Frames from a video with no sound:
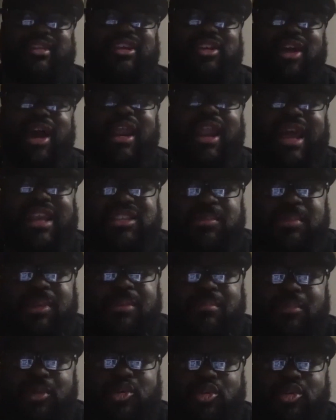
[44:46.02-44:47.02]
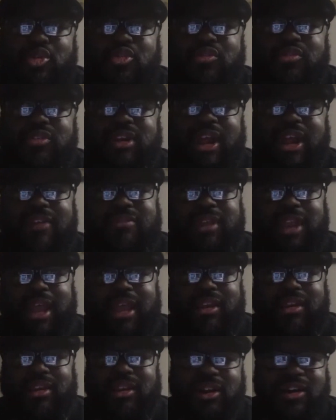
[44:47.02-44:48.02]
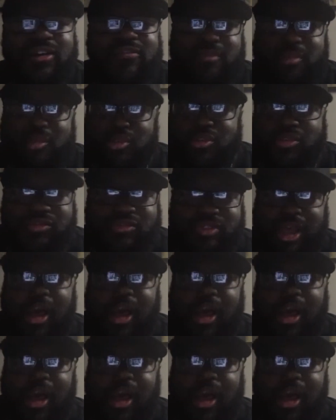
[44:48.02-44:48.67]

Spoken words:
I like to be moved, and I feel like love moves